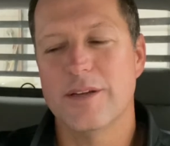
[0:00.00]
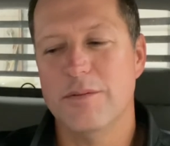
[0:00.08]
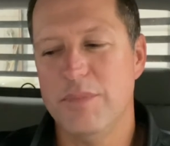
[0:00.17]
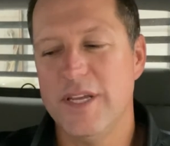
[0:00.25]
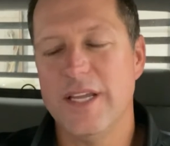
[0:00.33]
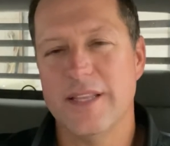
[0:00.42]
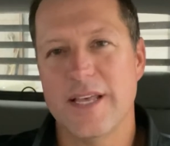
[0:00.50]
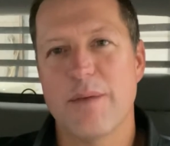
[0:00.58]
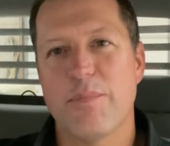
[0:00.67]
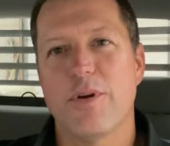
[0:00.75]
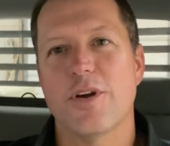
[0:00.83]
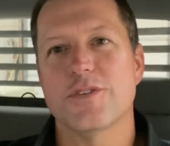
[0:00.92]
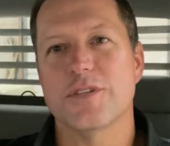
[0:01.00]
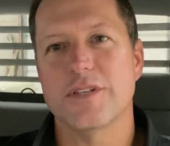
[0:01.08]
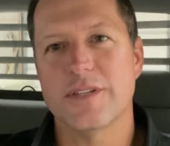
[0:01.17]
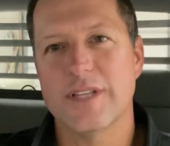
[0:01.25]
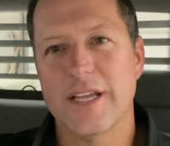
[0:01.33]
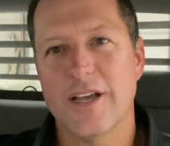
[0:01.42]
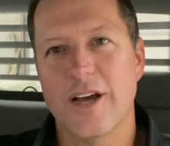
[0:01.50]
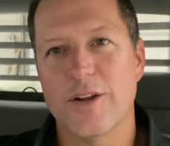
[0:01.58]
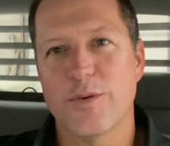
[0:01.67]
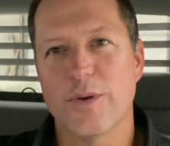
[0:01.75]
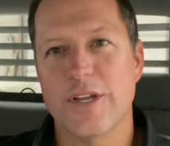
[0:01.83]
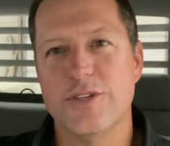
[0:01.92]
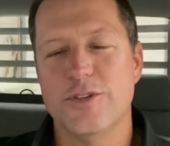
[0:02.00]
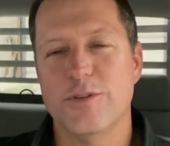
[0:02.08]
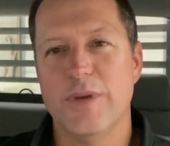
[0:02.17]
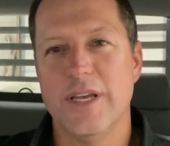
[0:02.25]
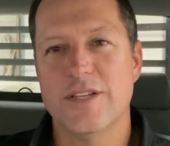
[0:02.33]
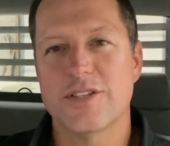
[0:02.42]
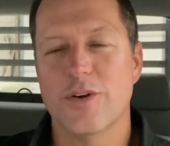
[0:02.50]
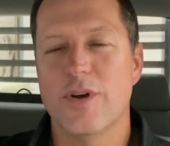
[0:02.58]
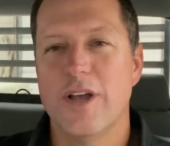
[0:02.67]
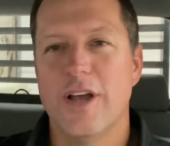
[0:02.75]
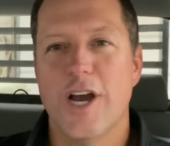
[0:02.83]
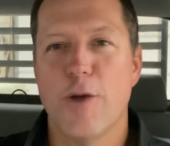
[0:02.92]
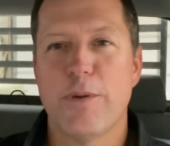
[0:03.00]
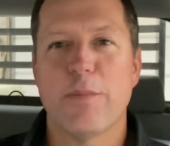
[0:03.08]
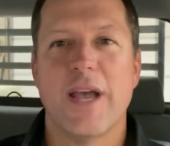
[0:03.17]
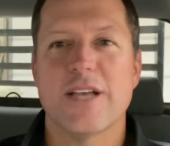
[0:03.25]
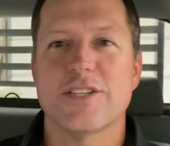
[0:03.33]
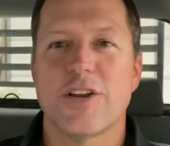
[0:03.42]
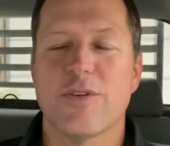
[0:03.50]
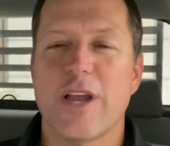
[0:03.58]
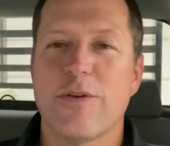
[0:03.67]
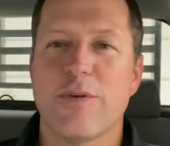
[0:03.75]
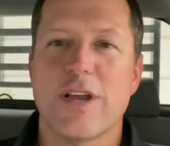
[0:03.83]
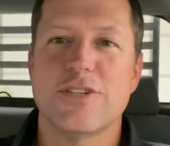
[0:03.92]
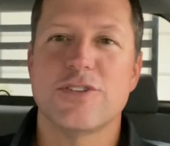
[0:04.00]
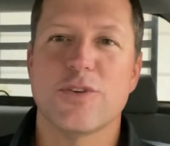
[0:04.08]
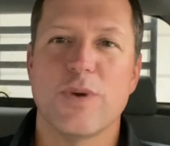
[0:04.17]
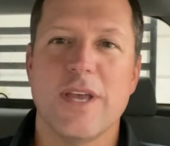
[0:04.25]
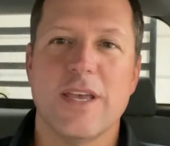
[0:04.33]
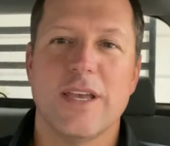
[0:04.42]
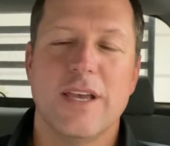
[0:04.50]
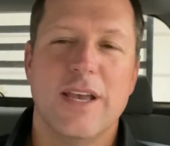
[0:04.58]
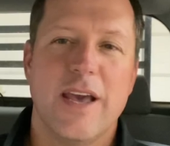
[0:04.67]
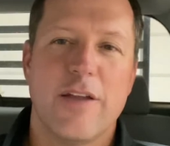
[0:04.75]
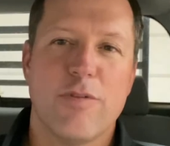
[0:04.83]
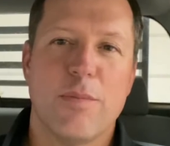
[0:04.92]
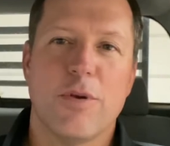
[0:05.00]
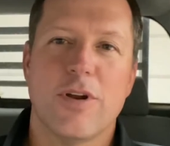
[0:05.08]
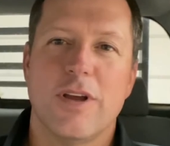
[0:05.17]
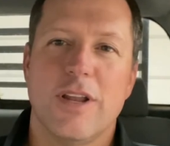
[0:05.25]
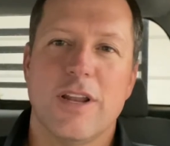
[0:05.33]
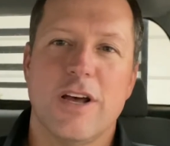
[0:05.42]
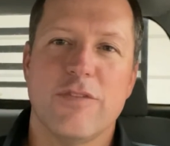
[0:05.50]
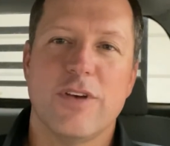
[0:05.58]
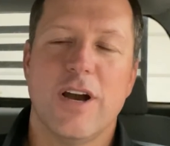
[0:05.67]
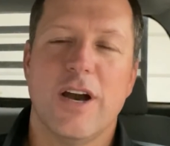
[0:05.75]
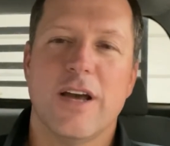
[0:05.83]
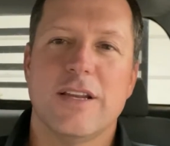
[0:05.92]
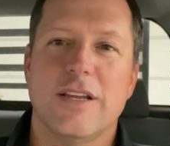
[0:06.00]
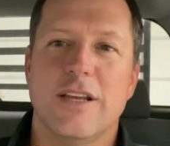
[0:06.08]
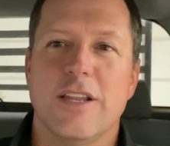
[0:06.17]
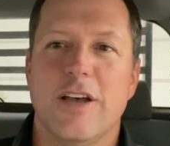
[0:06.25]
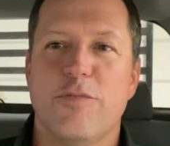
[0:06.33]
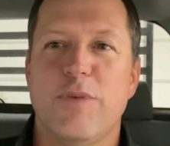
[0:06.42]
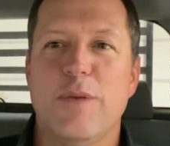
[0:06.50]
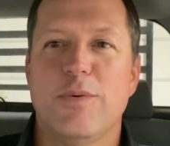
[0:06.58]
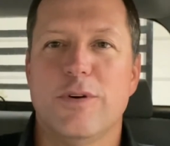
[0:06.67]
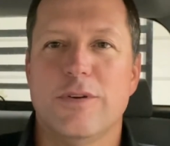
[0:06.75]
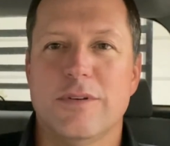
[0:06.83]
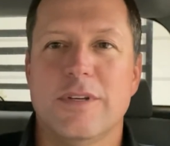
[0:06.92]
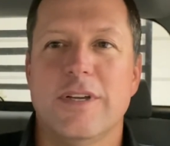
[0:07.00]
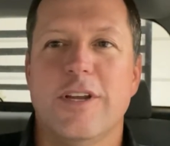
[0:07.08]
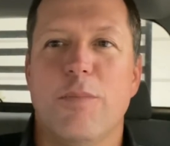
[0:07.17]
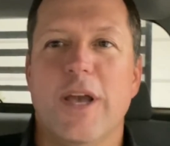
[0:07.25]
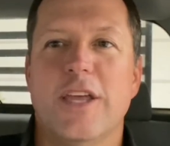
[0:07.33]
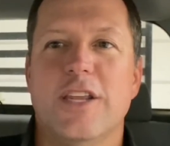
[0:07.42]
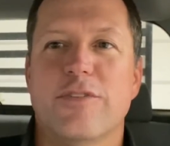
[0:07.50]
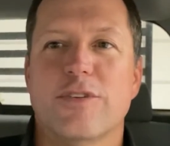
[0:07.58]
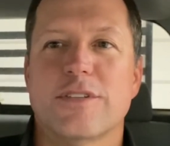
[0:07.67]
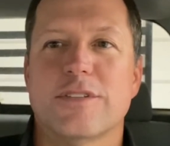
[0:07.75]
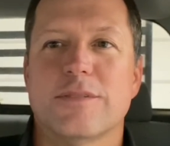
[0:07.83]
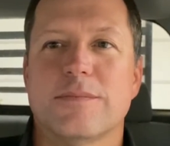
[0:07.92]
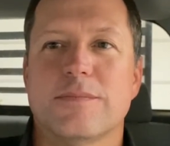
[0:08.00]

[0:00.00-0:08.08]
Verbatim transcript: being that person that God created you to be. So hope everybody has a great rest of your week. And remember, love God, love people, go make a difference.